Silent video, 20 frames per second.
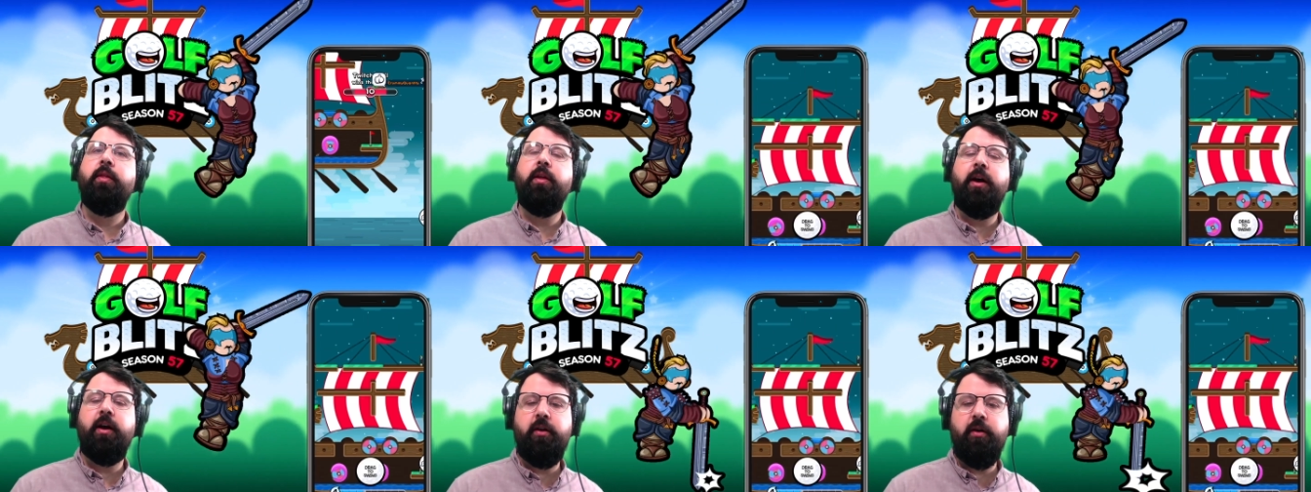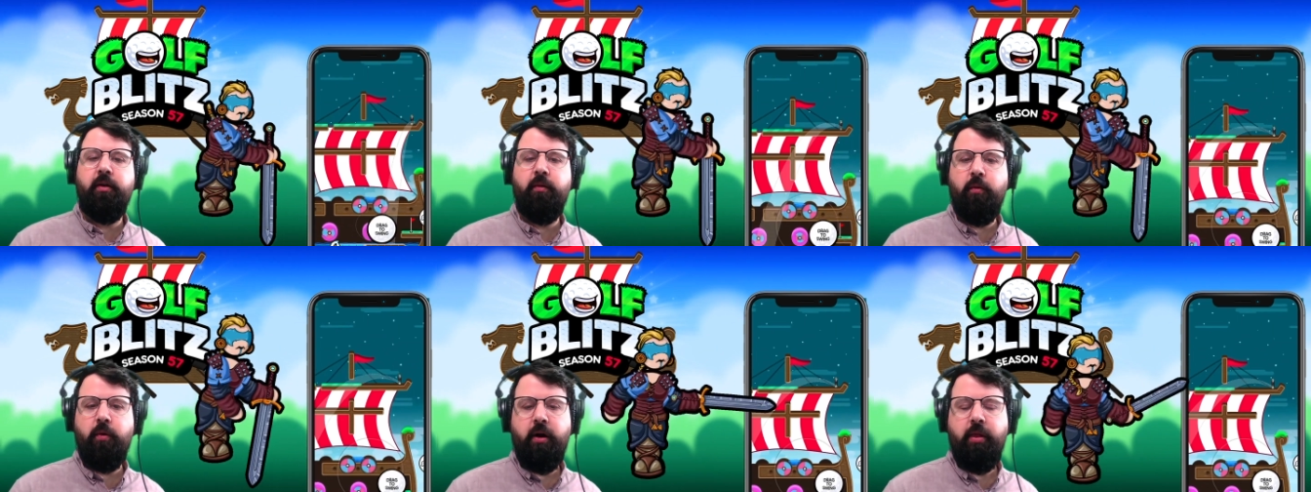one
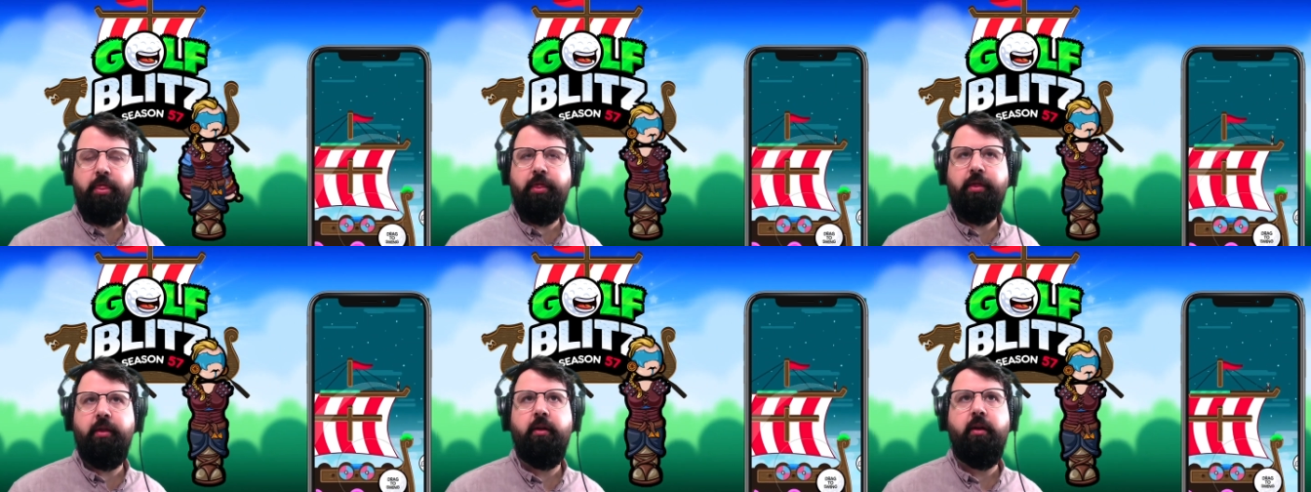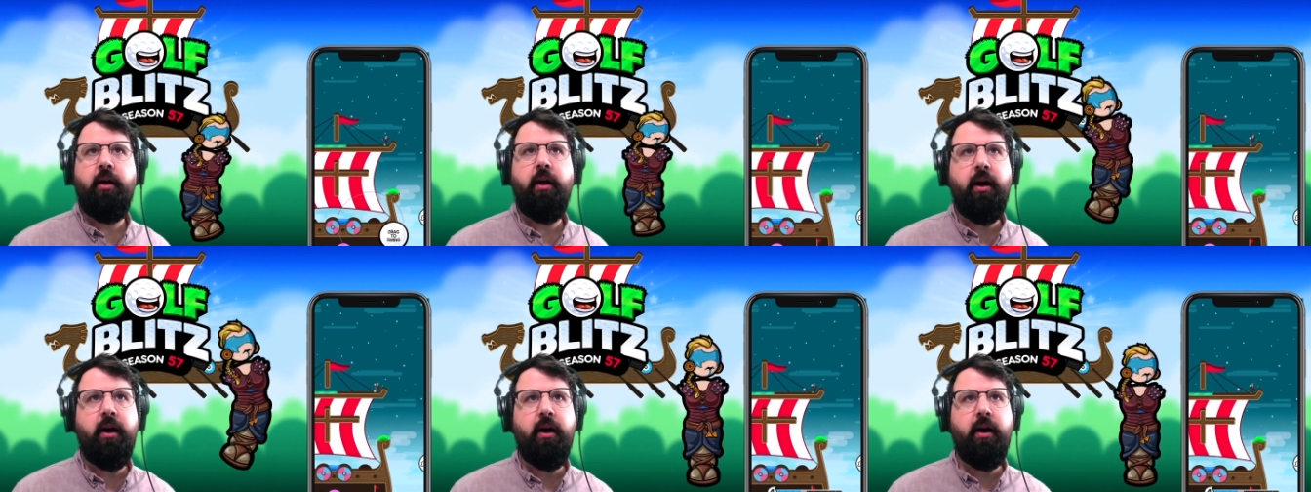hundred and first
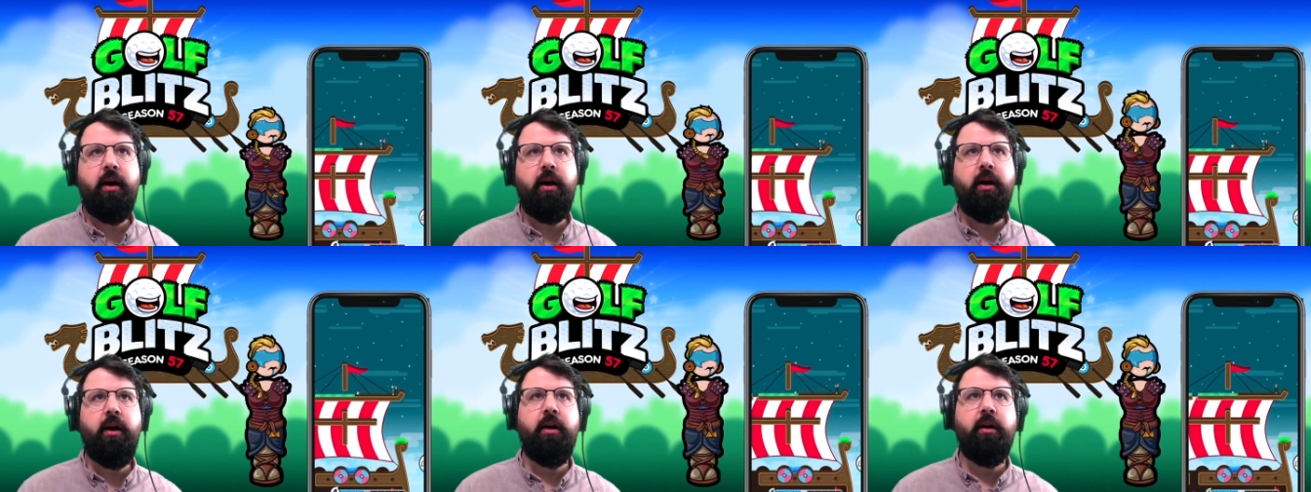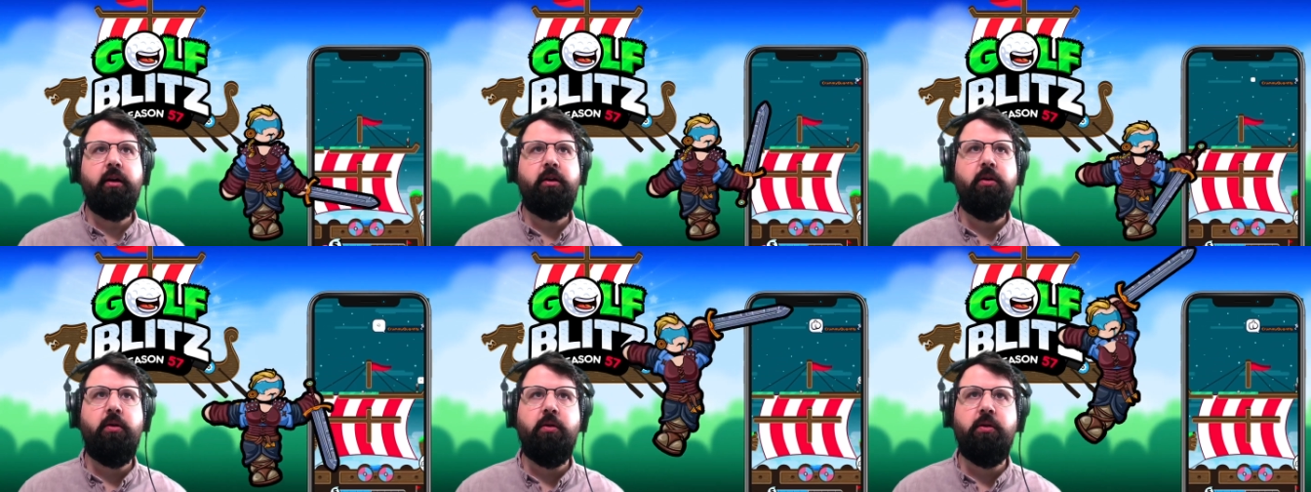
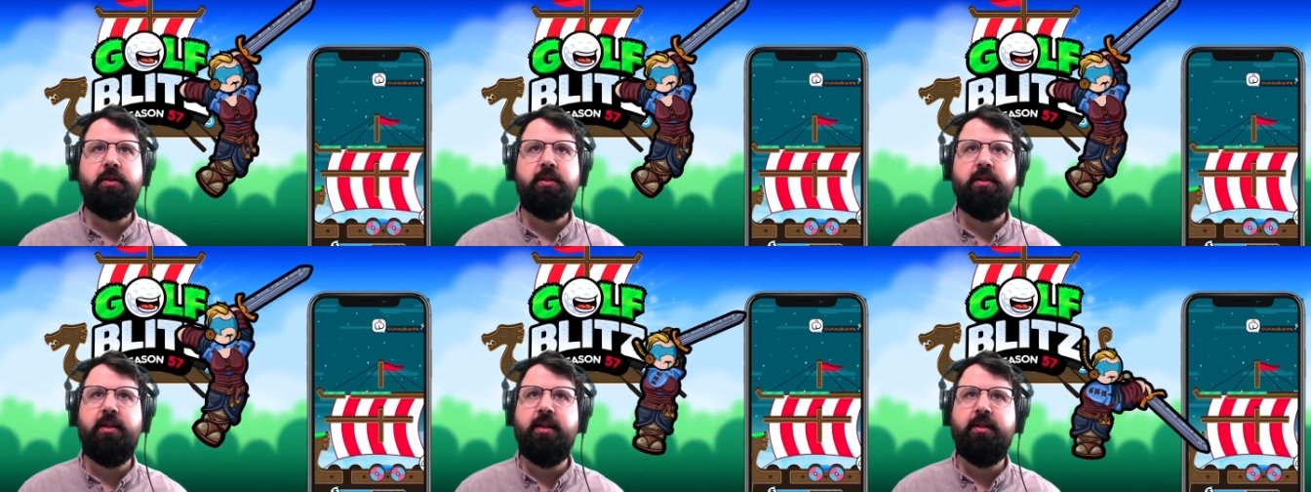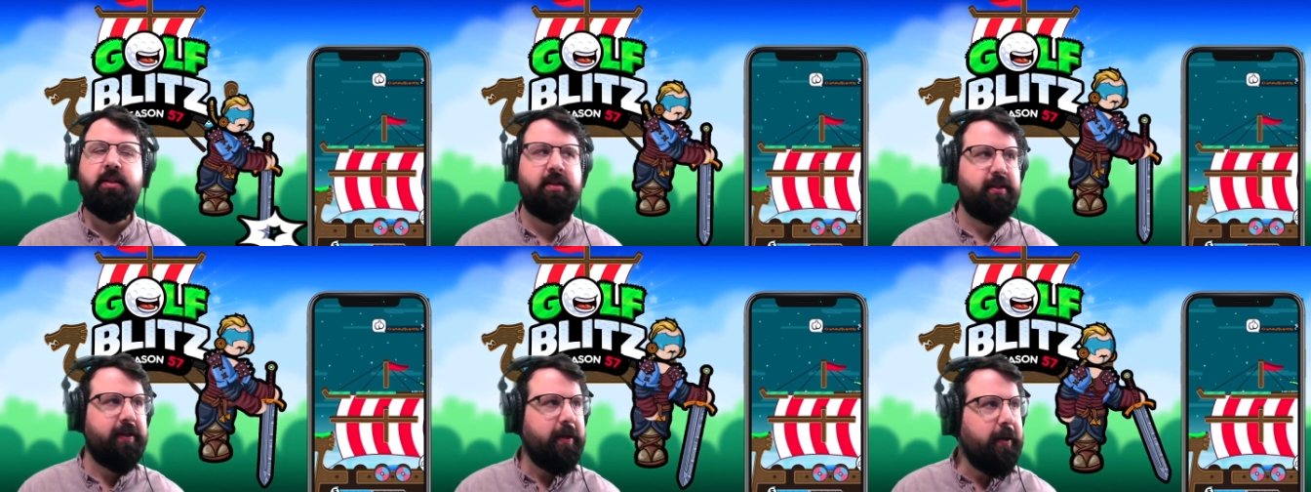uh, course.
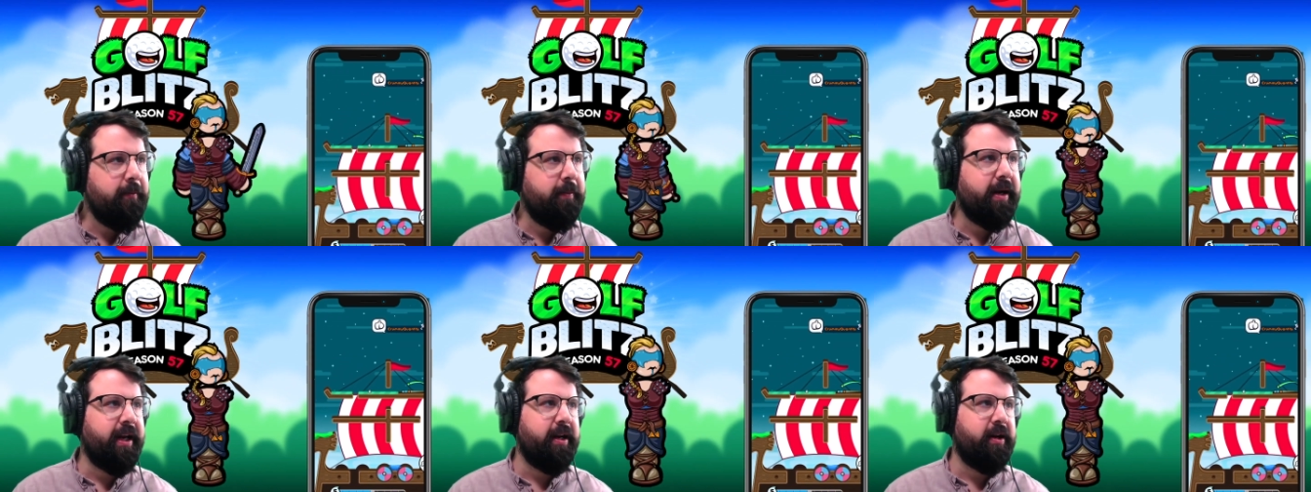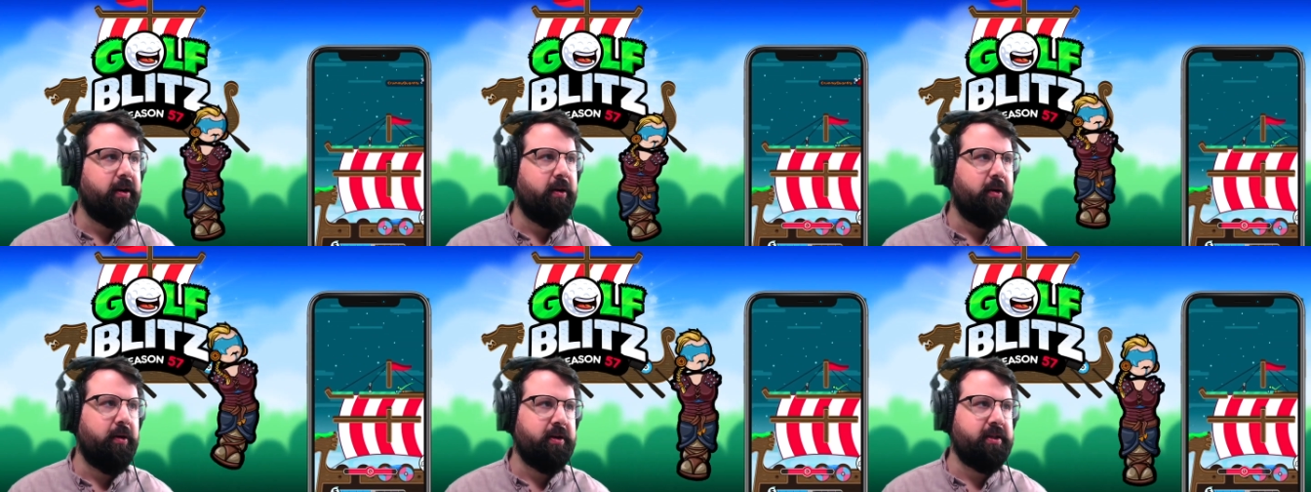That's so
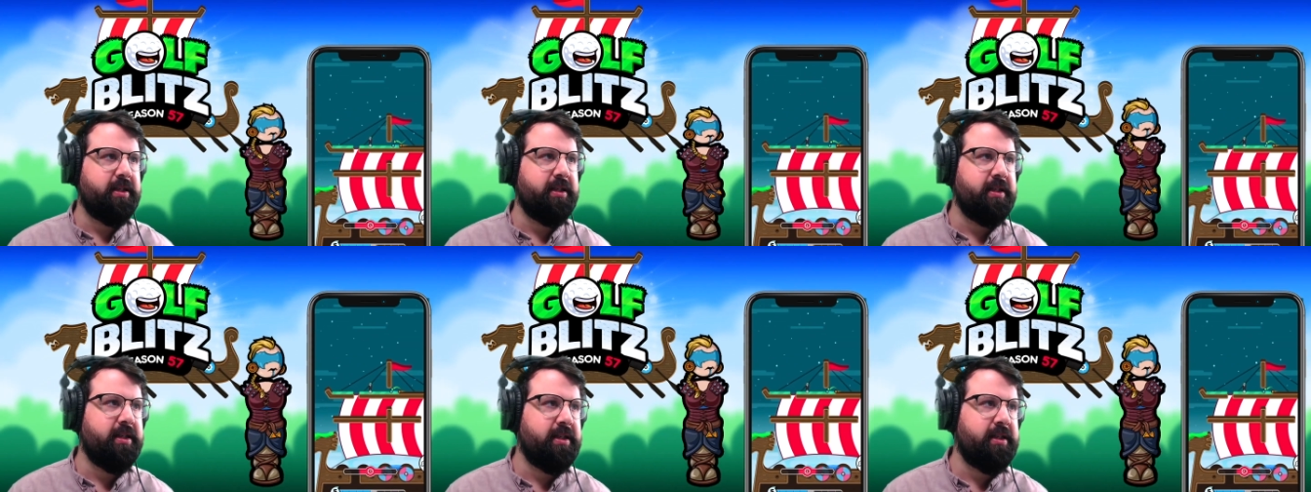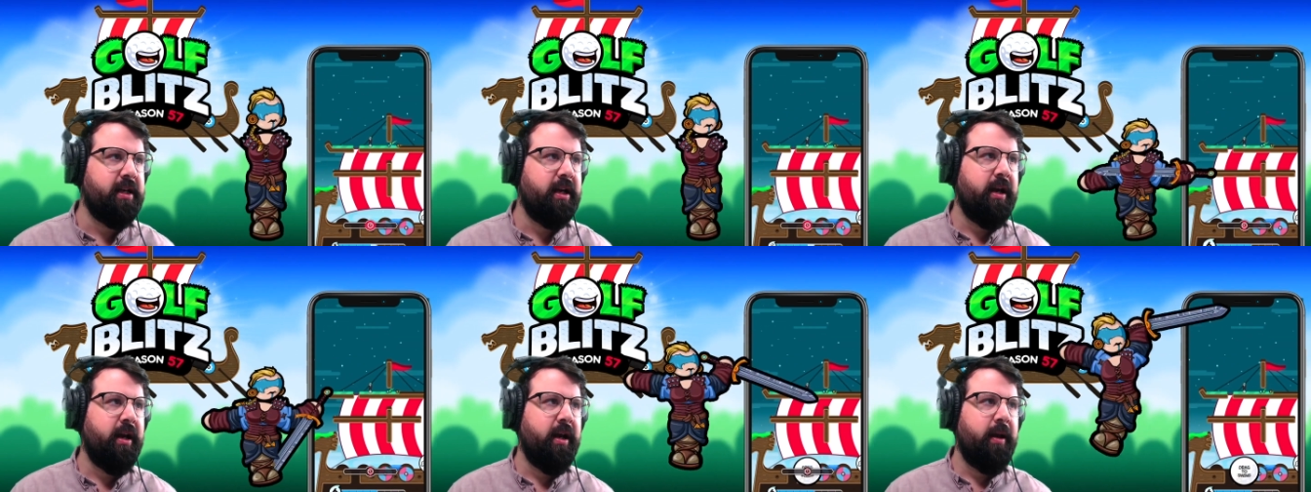many
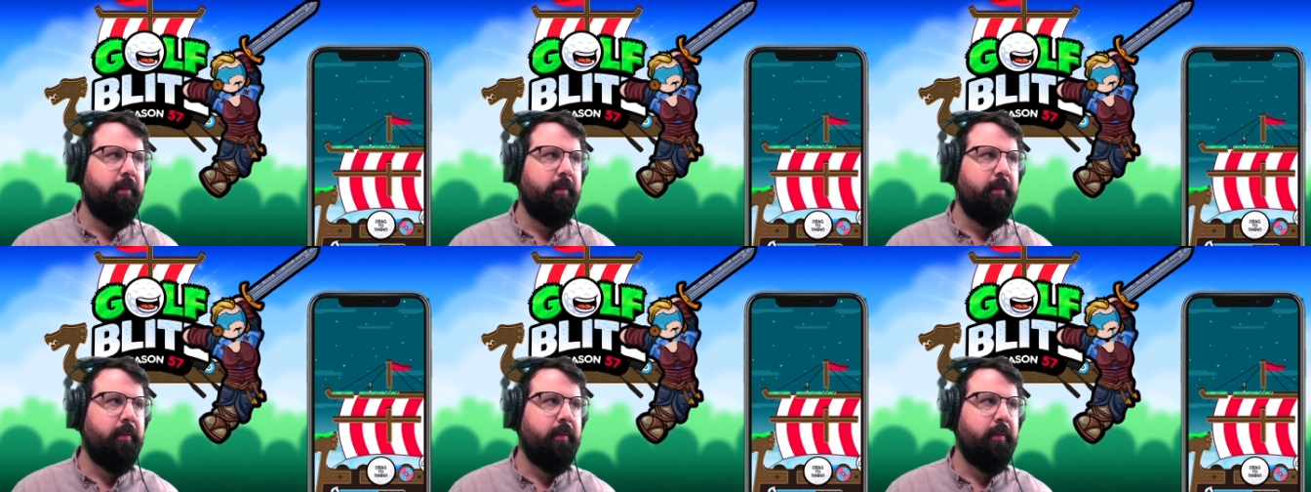courses.